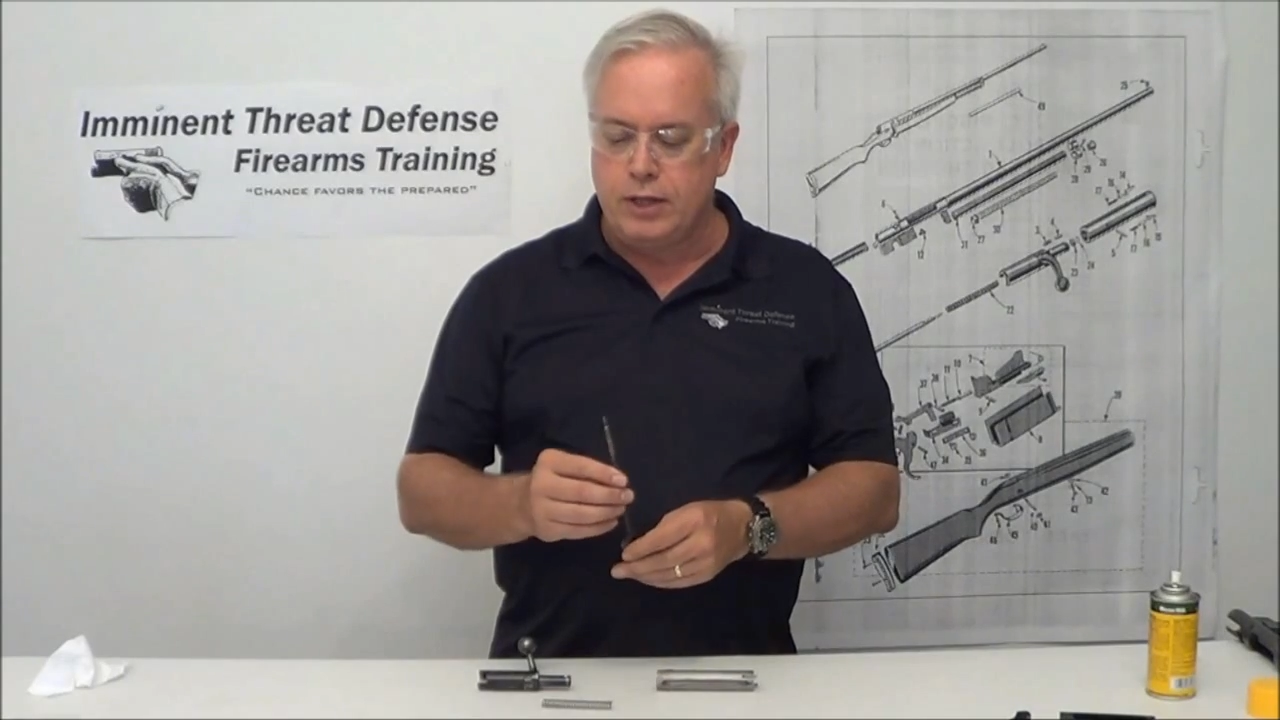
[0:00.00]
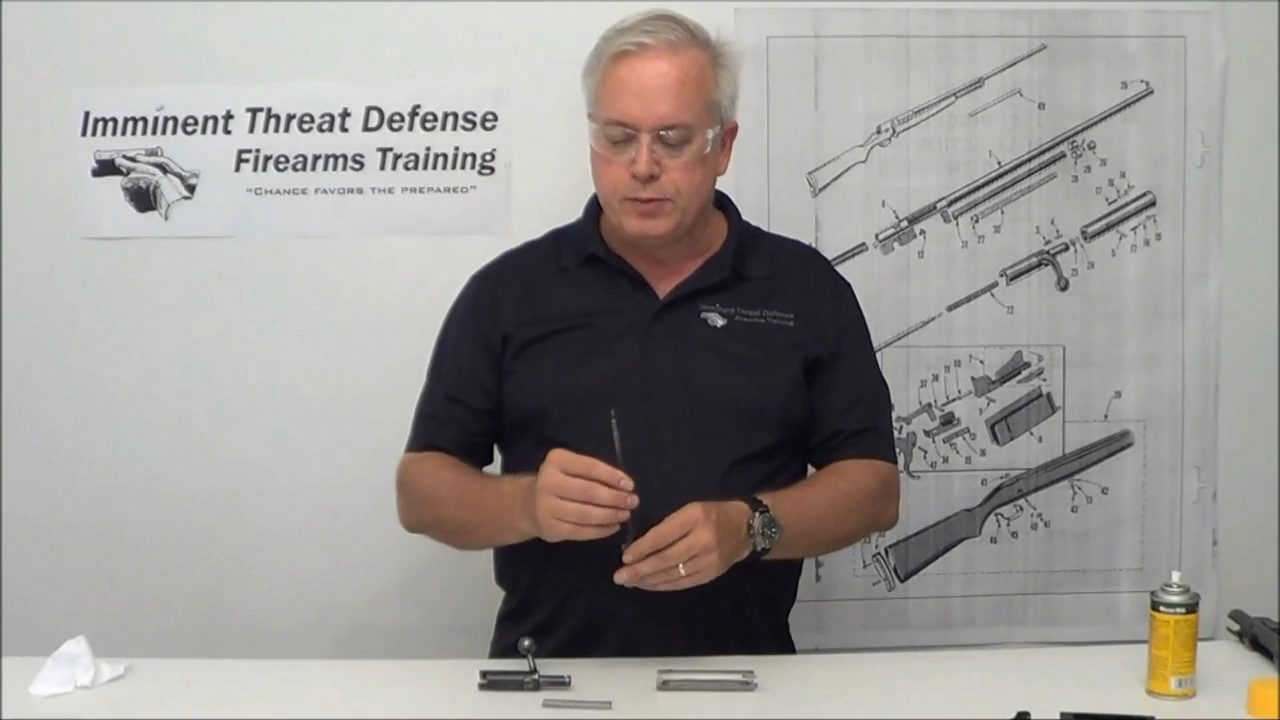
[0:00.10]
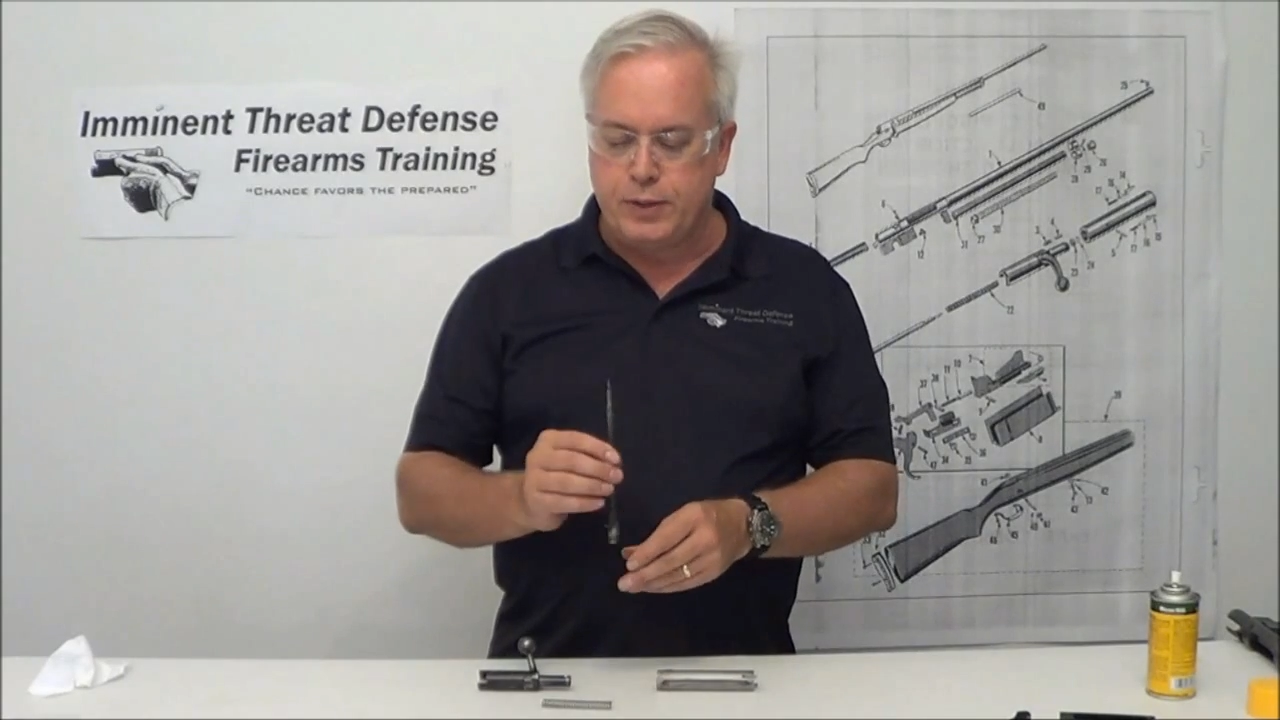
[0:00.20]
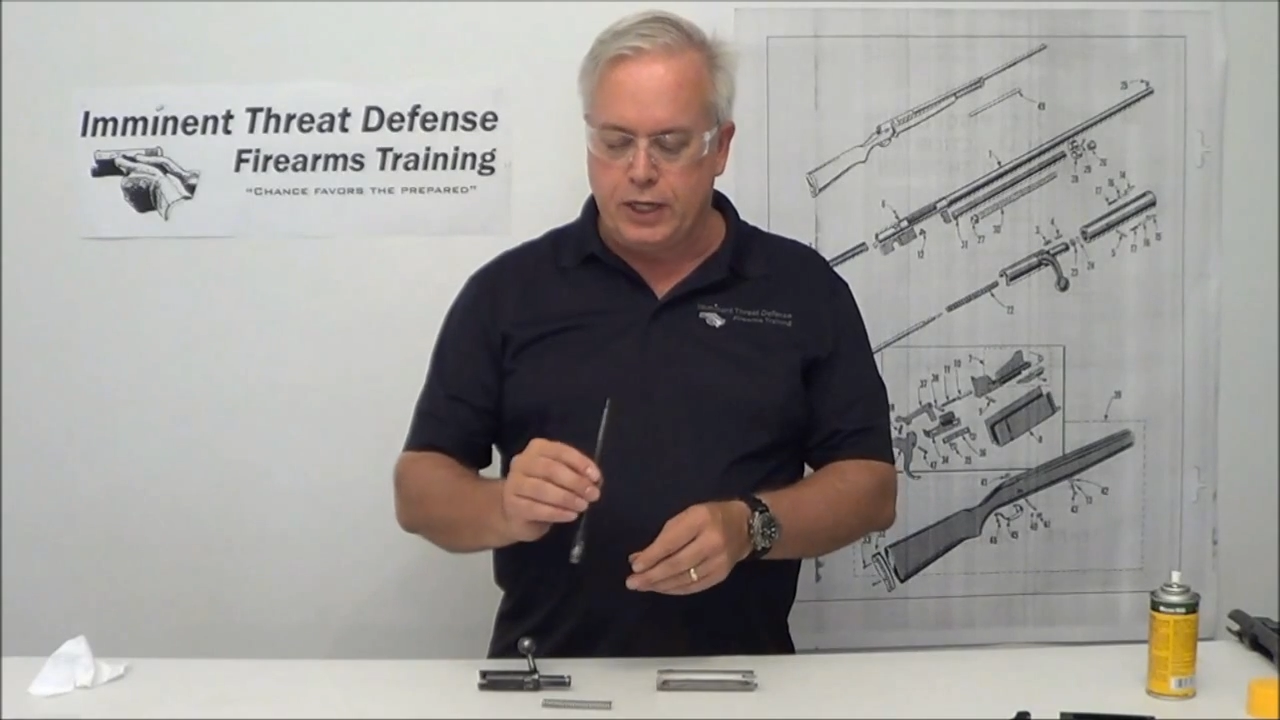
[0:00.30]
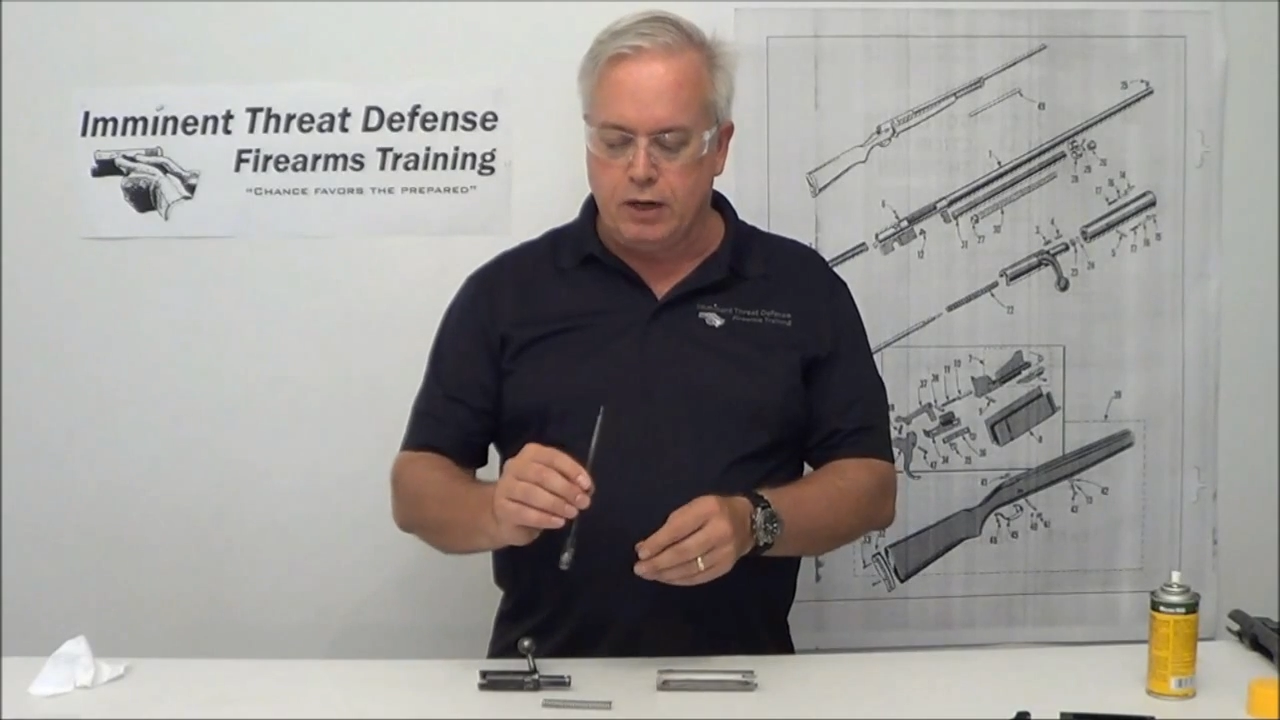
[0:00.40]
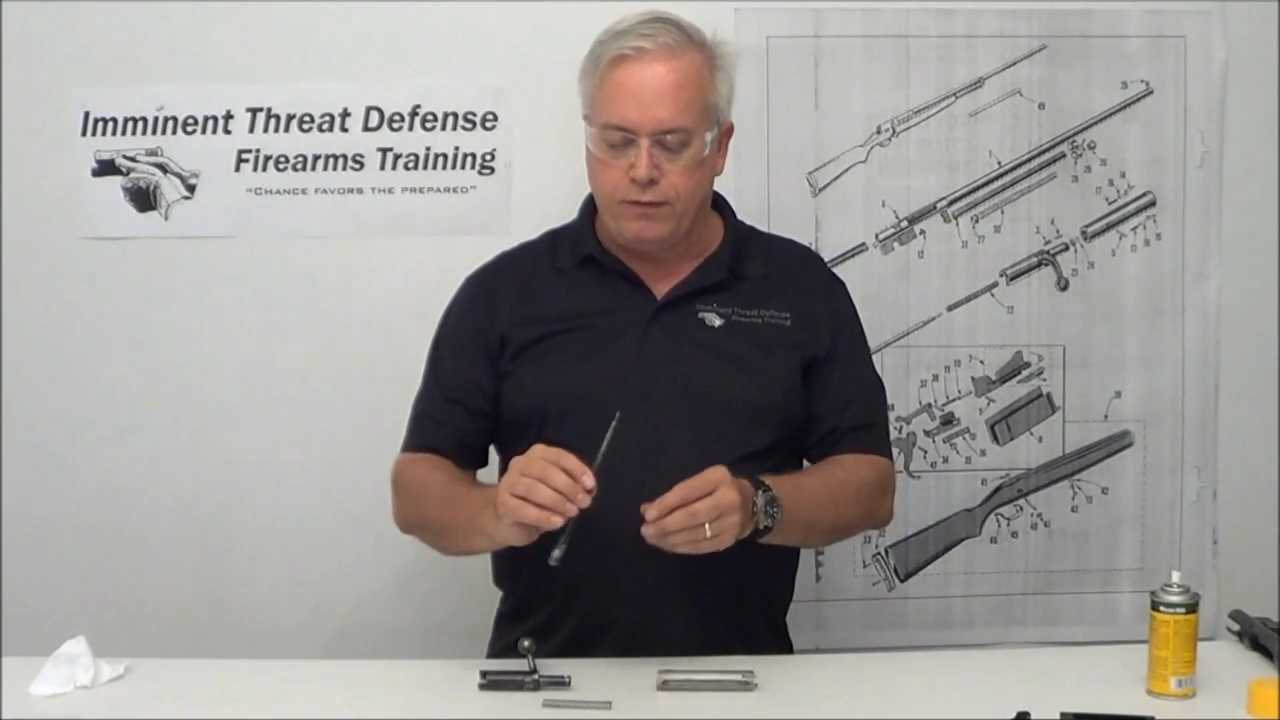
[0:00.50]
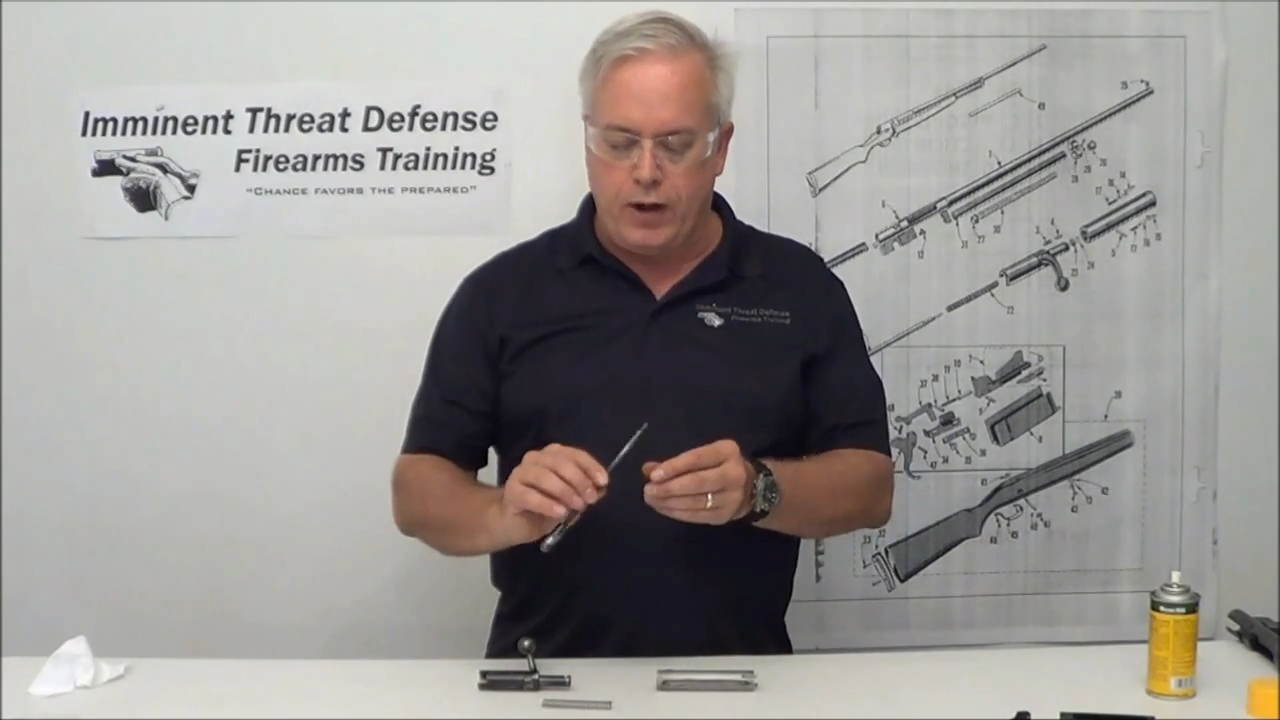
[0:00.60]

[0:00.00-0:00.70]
This particular